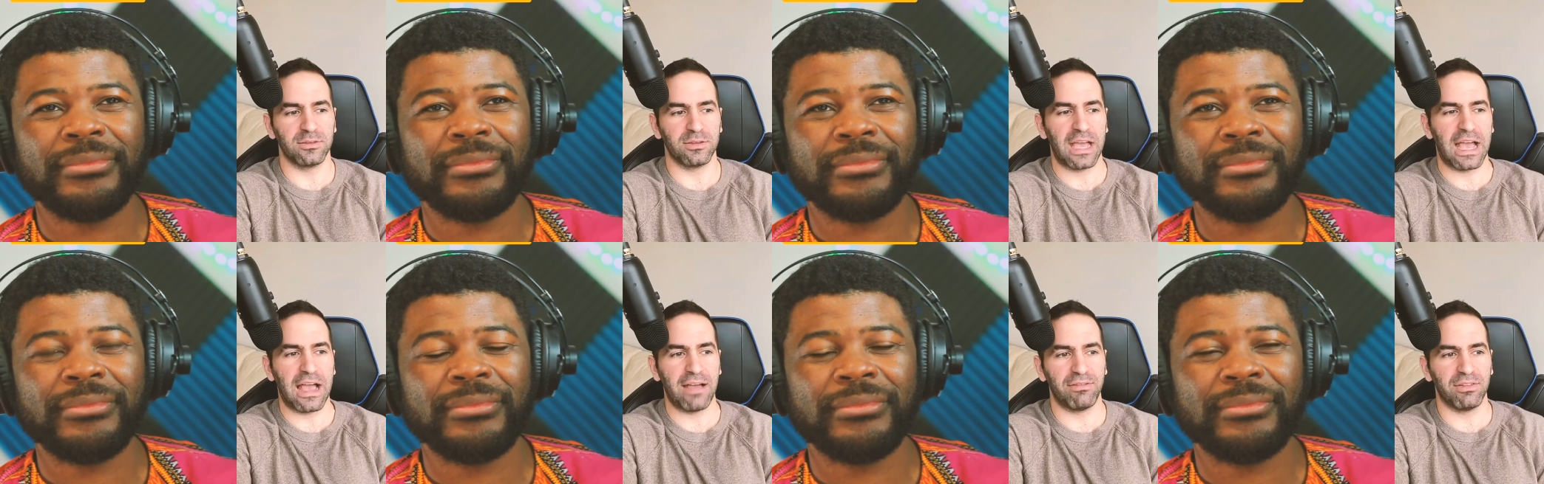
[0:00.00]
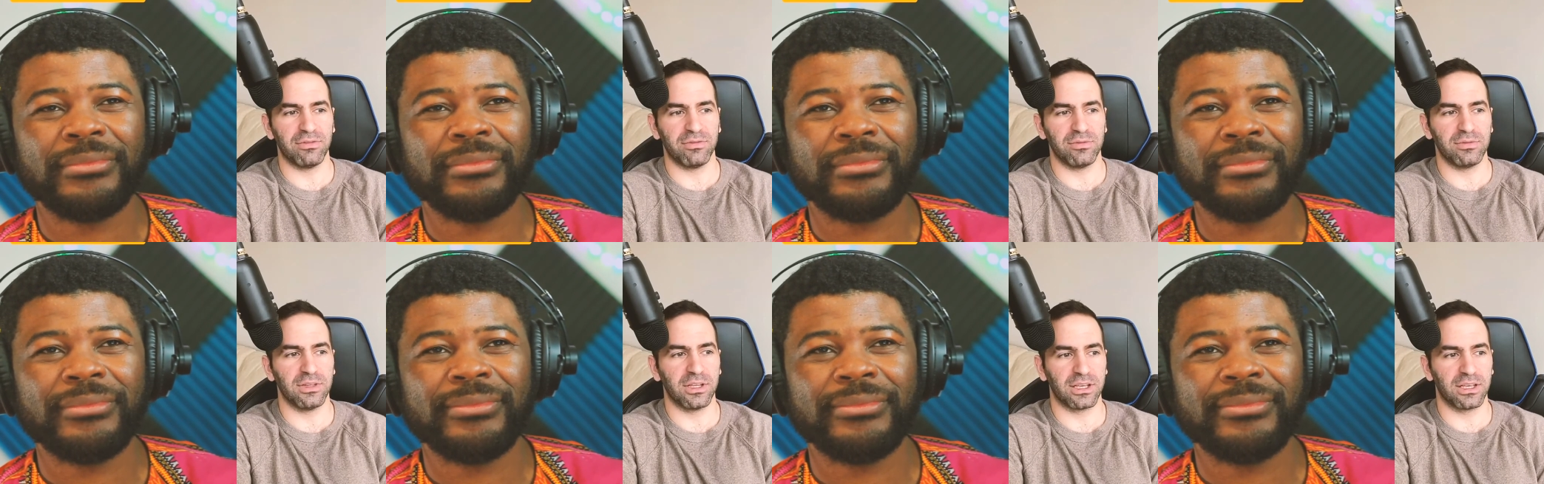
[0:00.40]
Speaker 1: have a
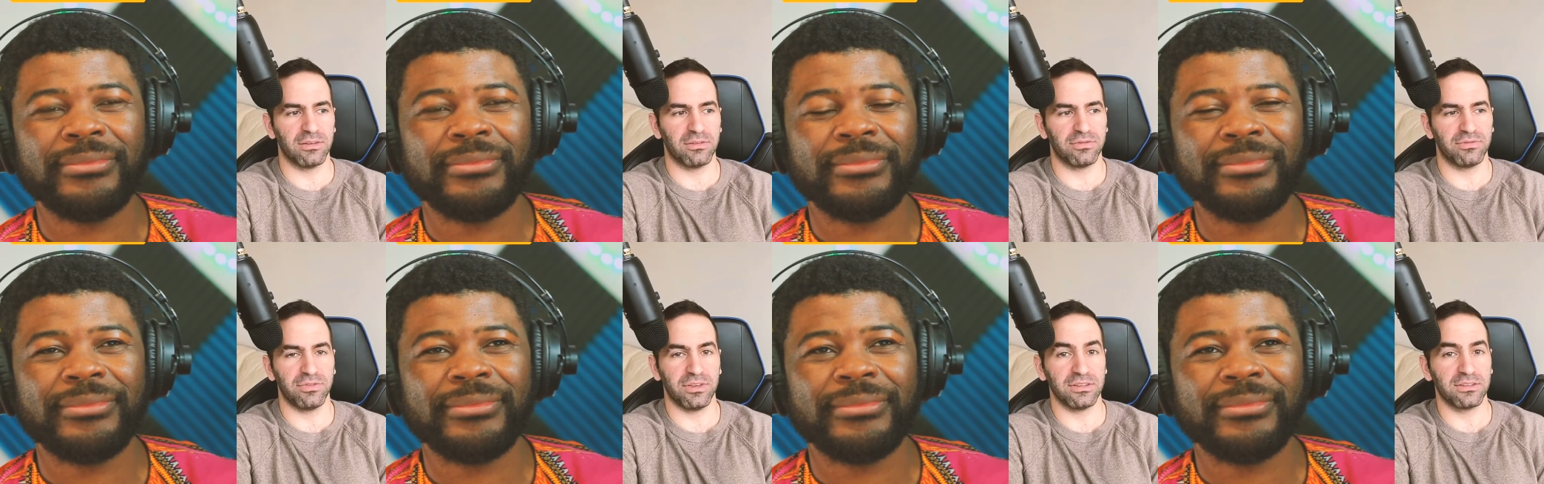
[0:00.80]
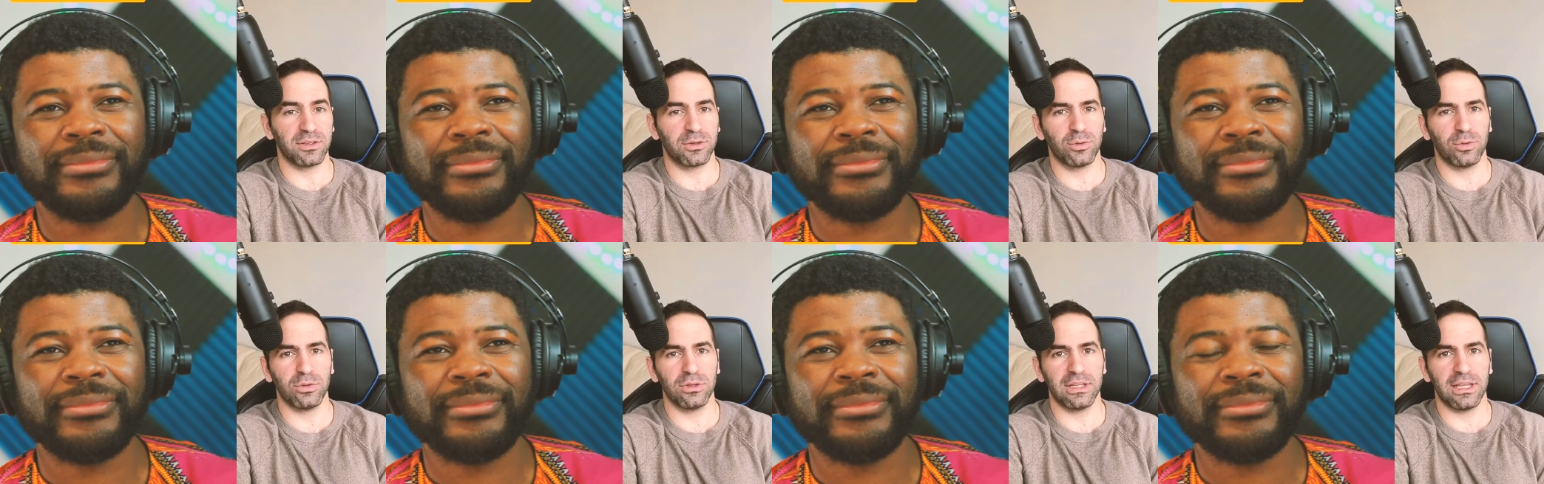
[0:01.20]
like a
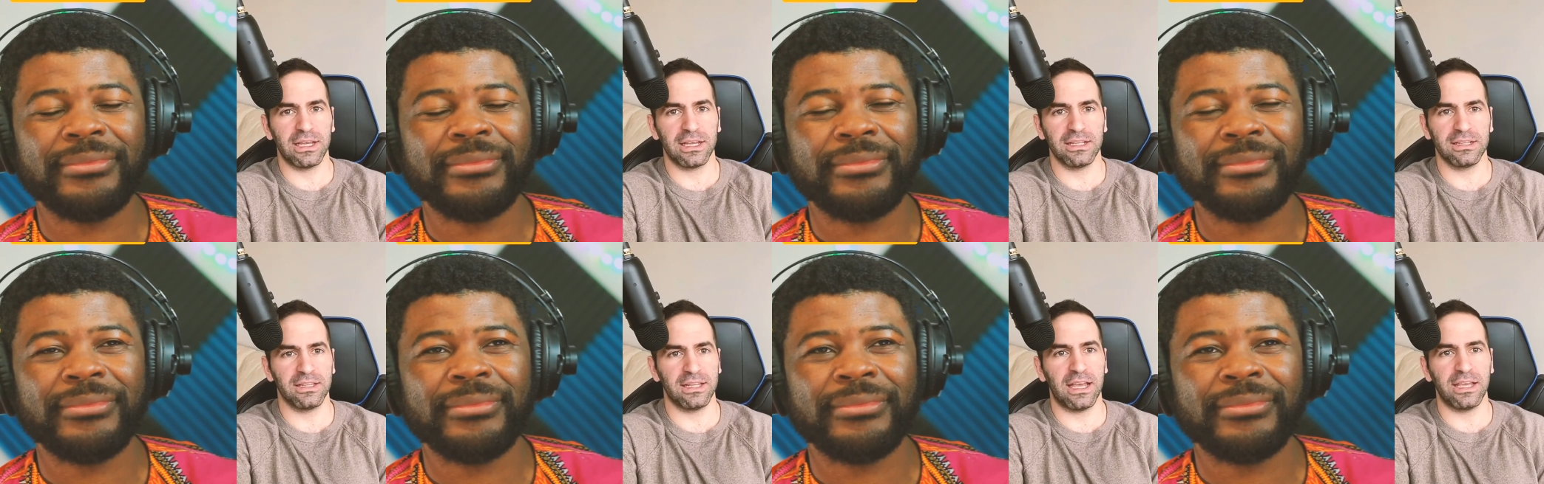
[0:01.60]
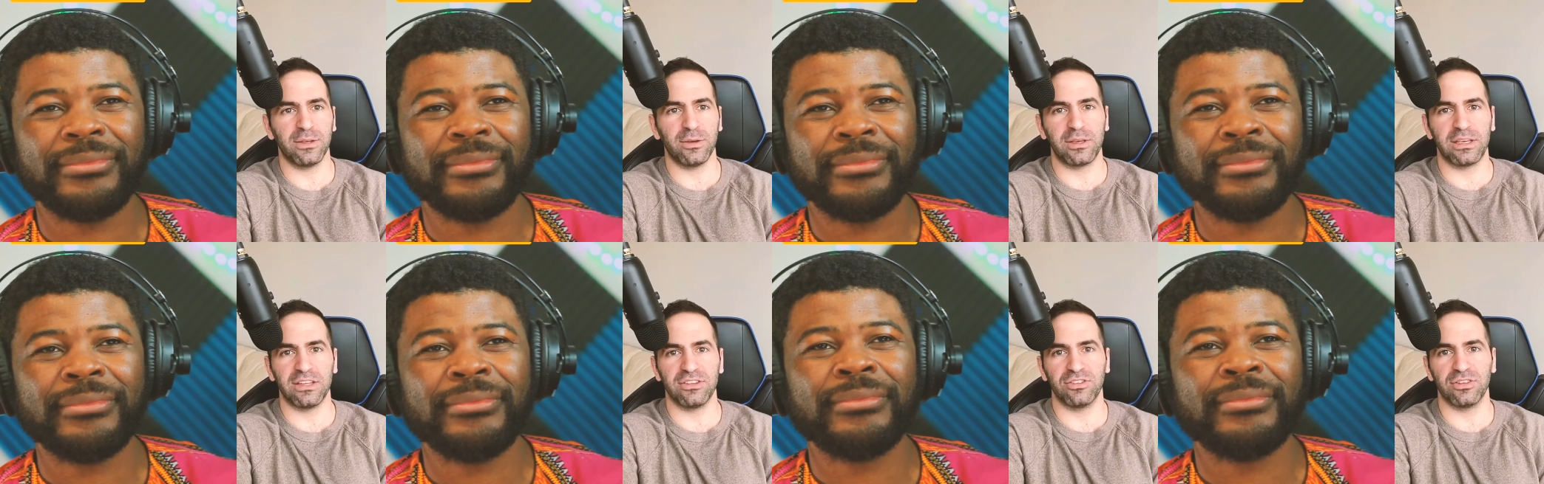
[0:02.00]
physical land now you
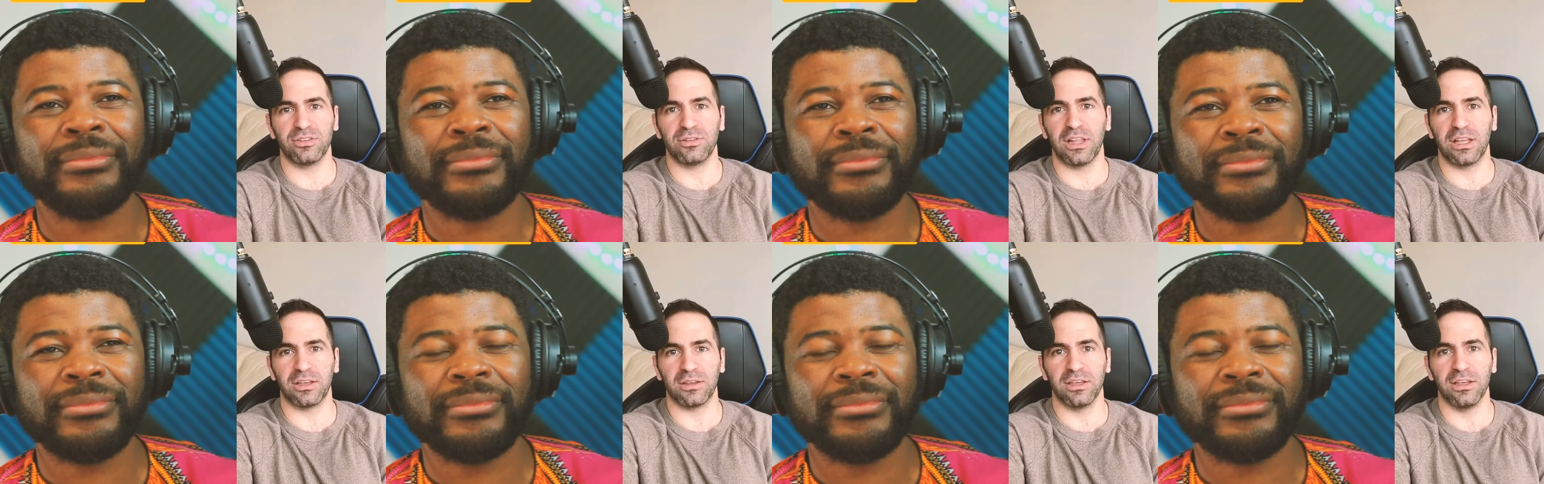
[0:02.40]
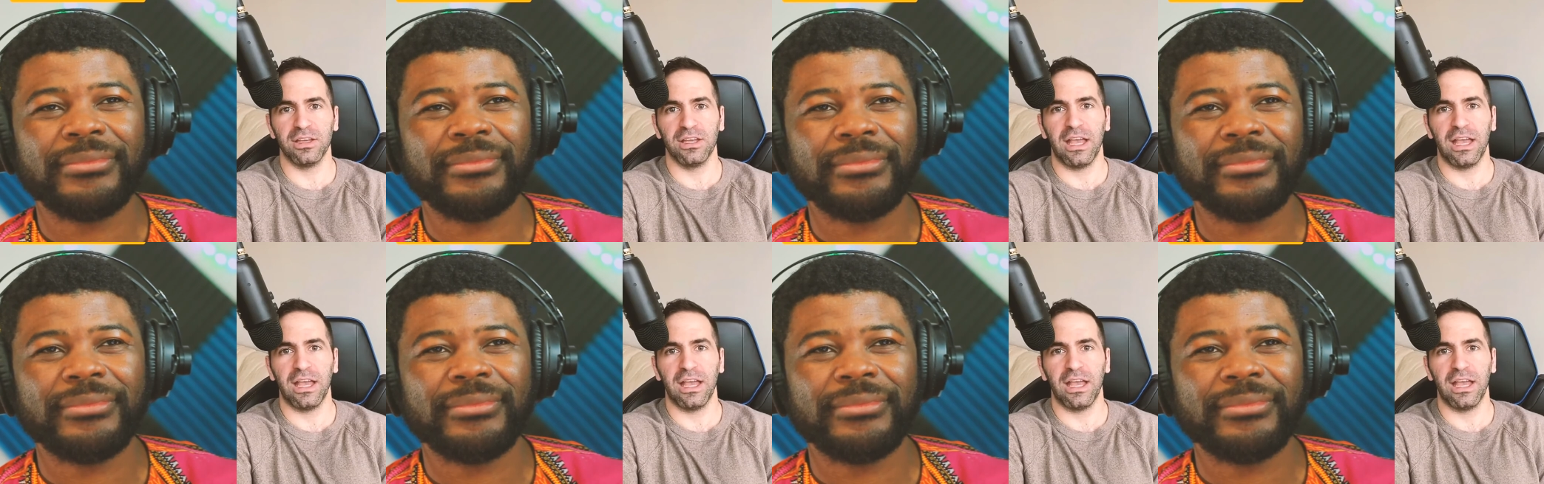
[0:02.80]
can just like